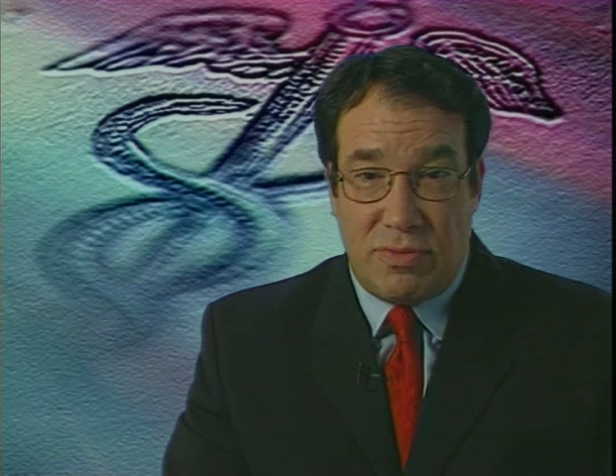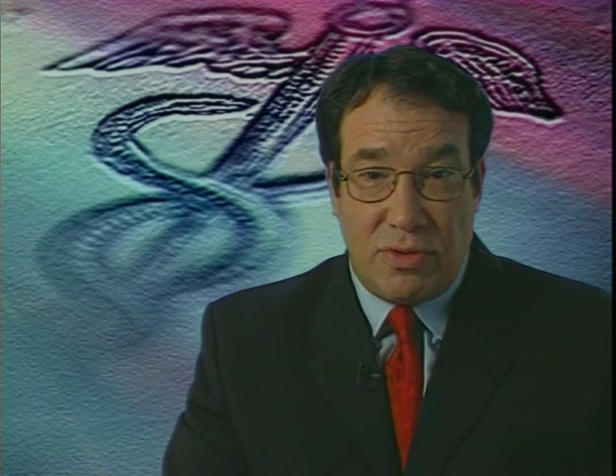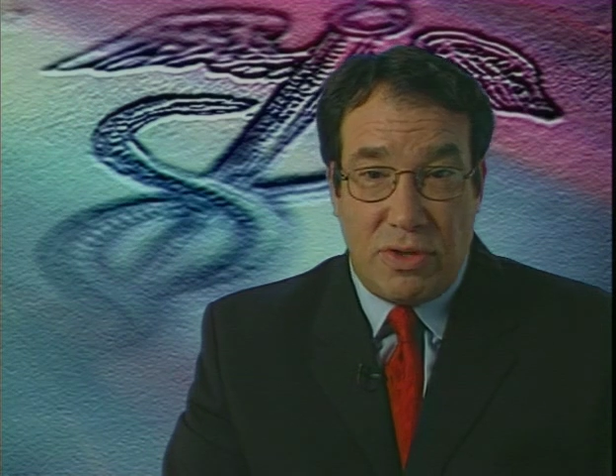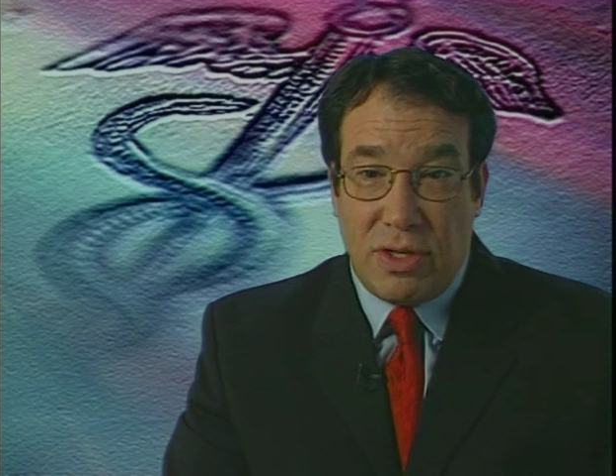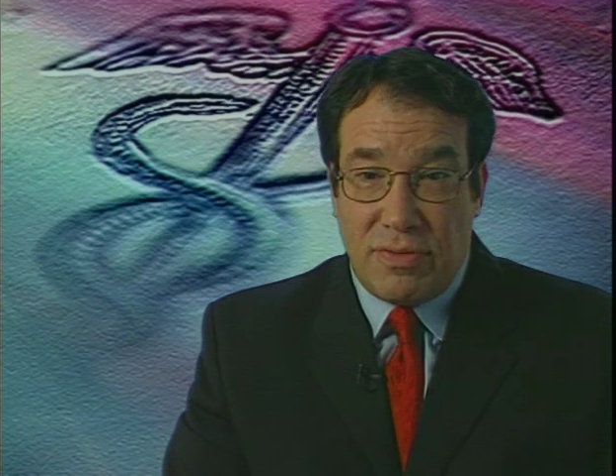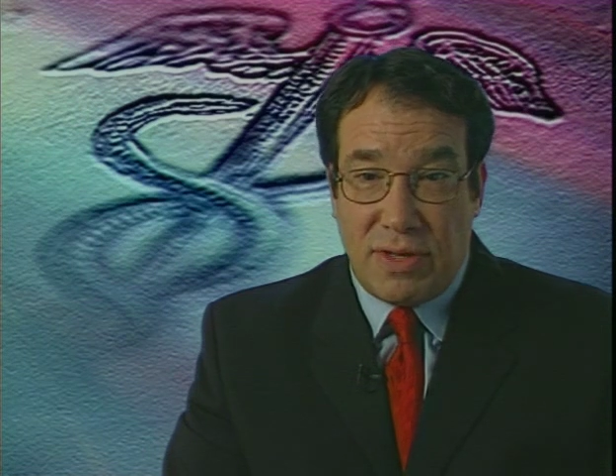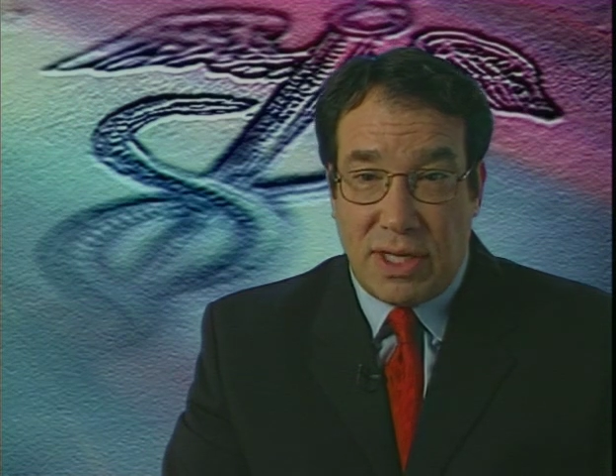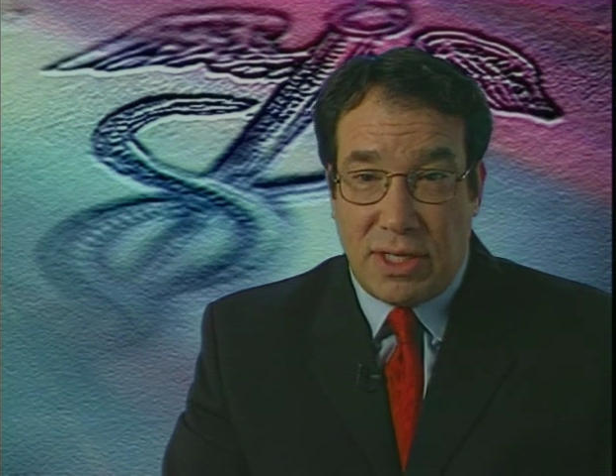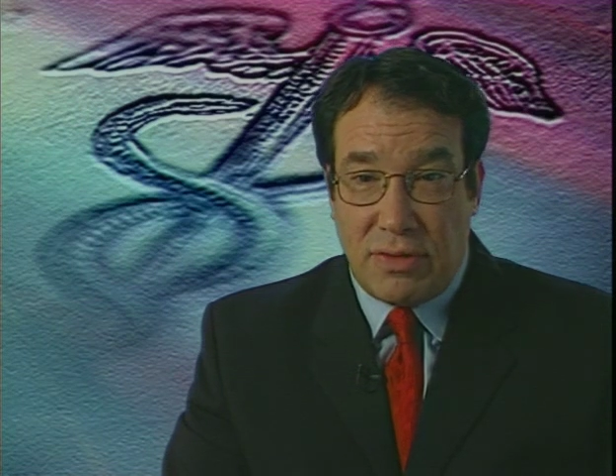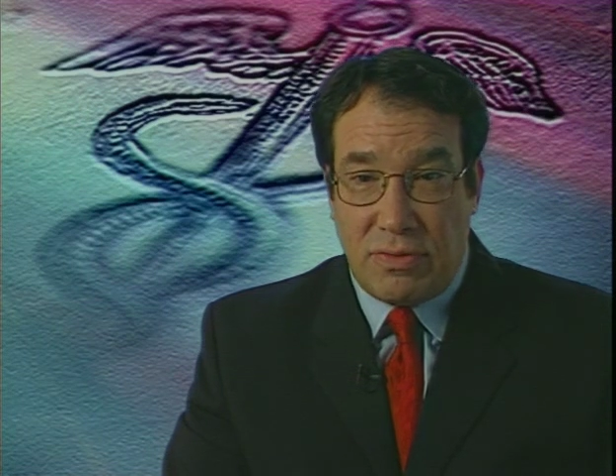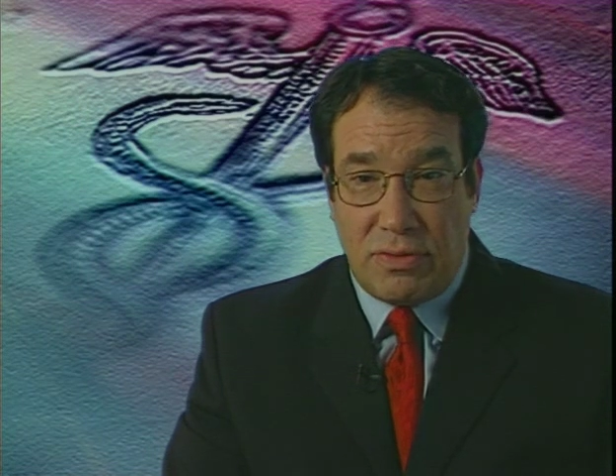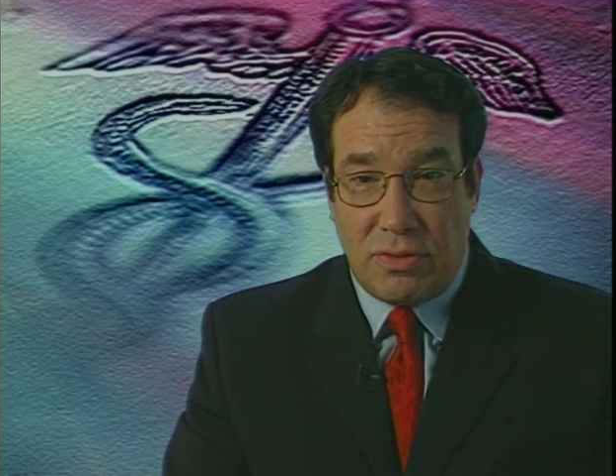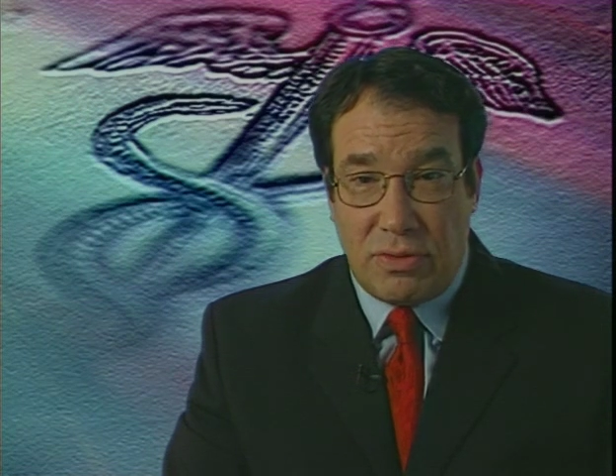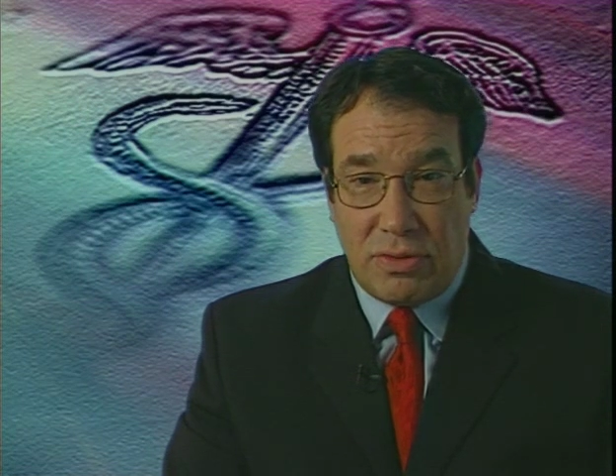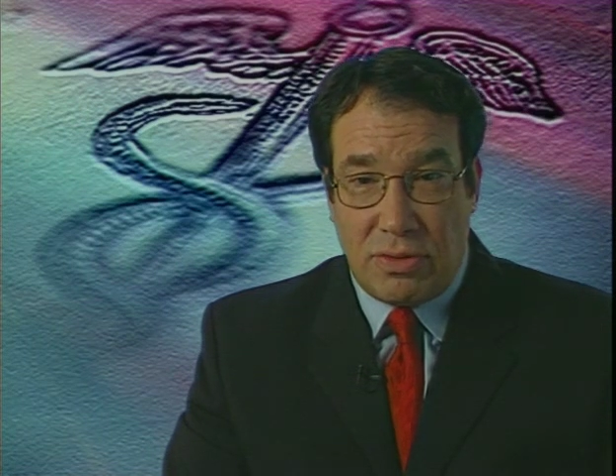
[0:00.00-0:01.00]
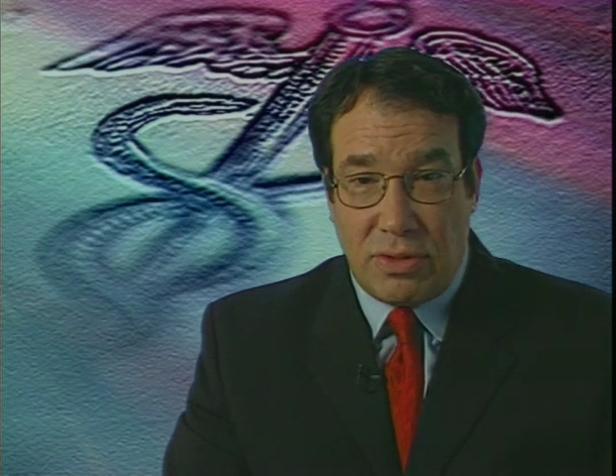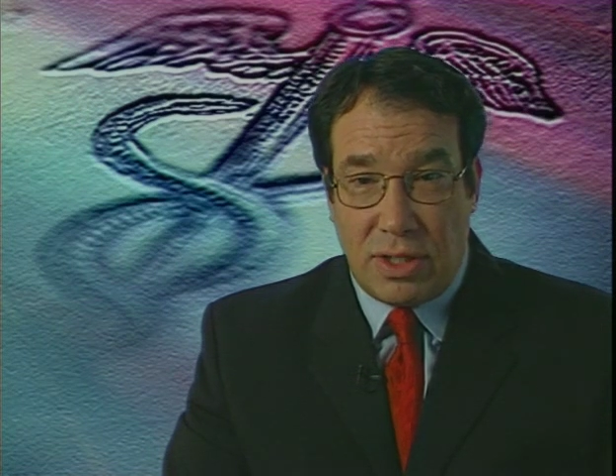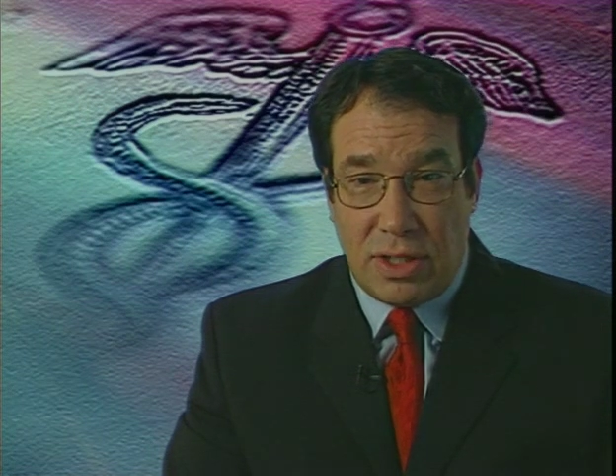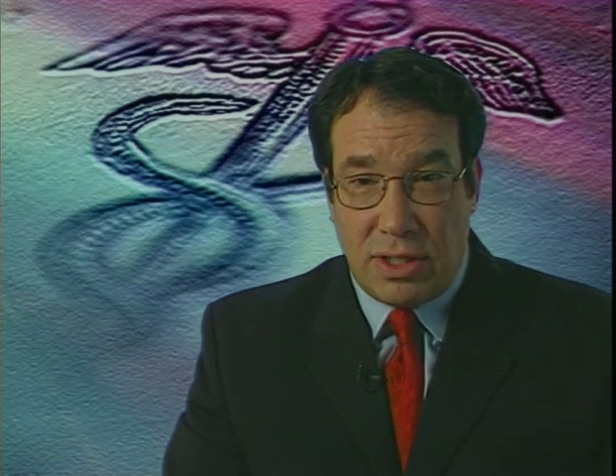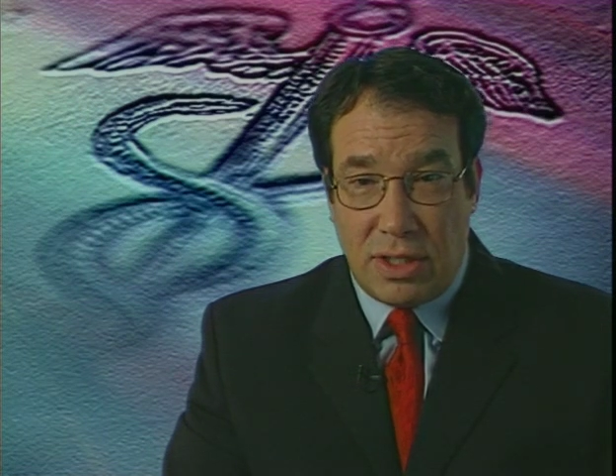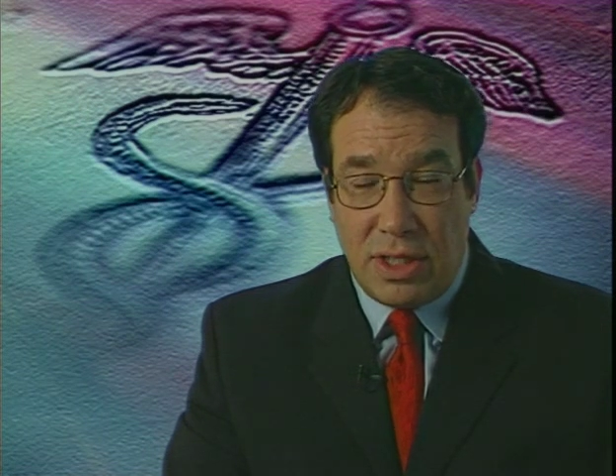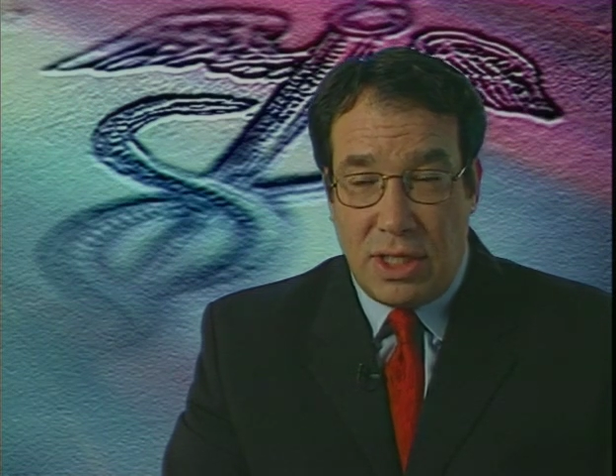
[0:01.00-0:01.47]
very effective for uh,